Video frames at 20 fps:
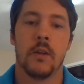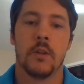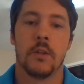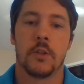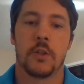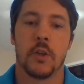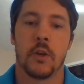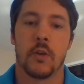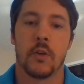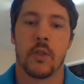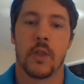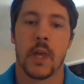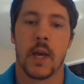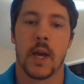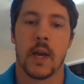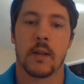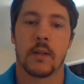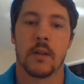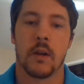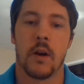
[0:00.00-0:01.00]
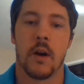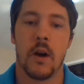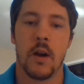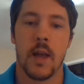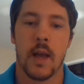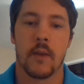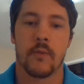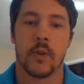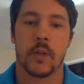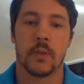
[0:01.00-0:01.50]
showed that on
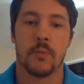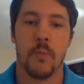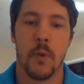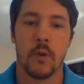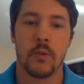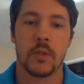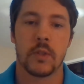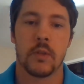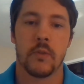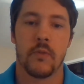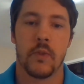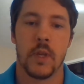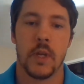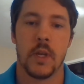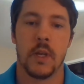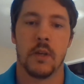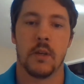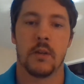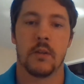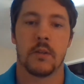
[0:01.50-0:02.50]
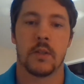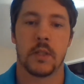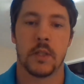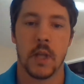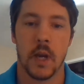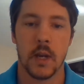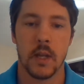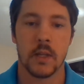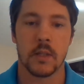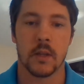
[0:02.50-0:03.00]
average, most of the
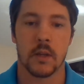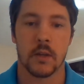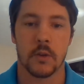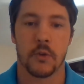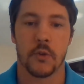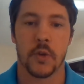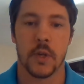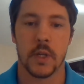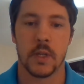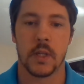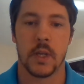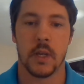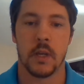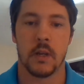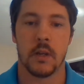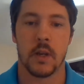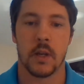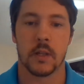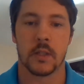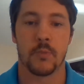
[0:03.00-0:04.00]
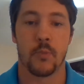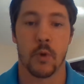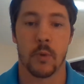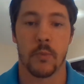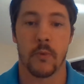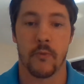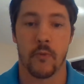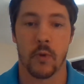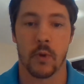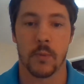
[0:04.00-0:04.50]
studies on creatine and sport
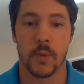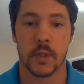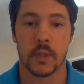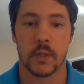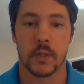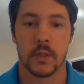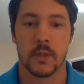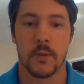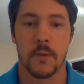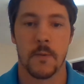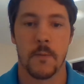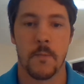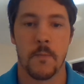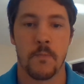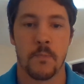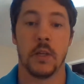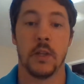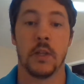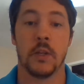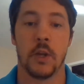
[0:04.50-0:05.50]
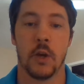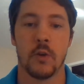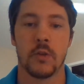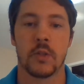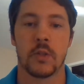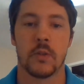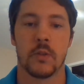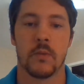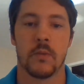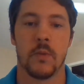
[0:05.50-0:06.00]
performance, the
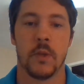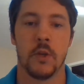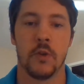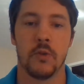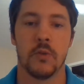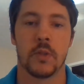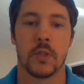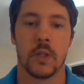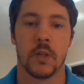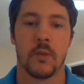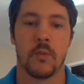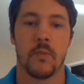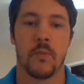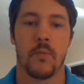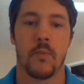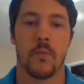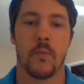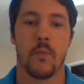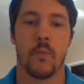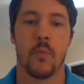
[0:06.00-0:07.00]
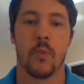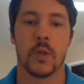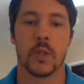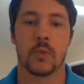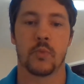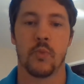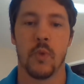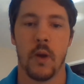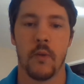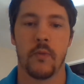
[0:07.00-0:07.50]
dose used was
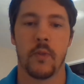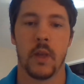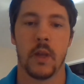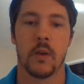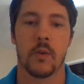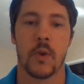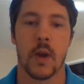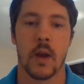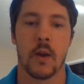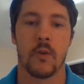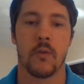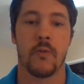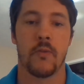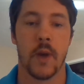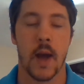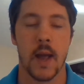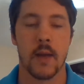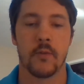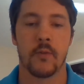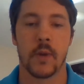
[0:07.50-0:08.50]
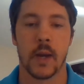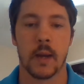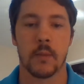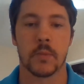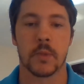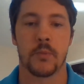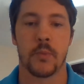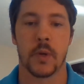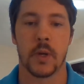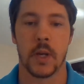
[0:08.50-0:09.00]
roughly around 5
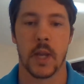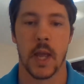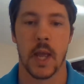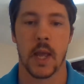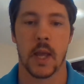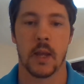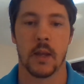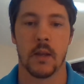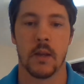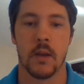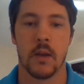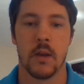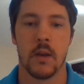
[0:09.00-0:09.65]
grams per day.